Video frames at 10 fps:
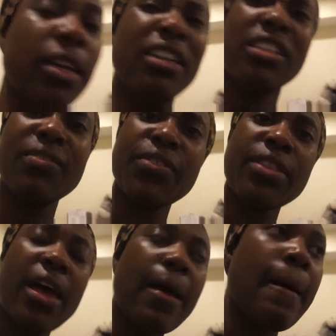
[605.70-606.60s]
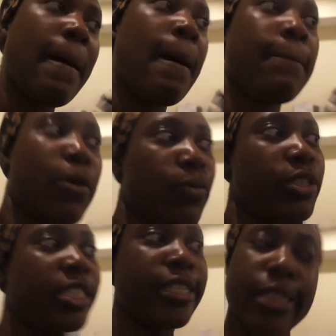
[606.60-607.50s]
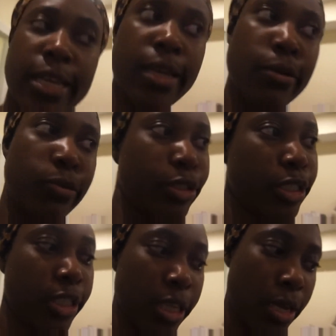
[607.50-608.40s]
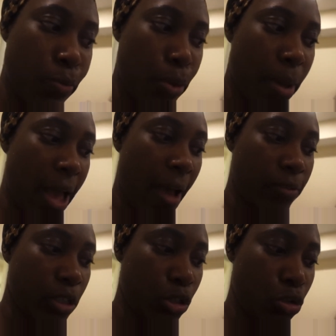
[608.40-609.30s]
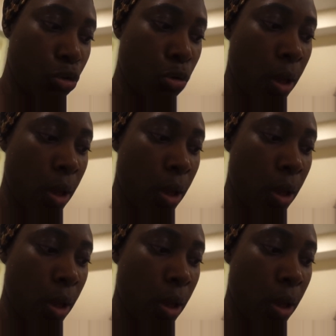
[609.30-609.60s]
itching for that. But we'll just see. We'll just see. We might have to do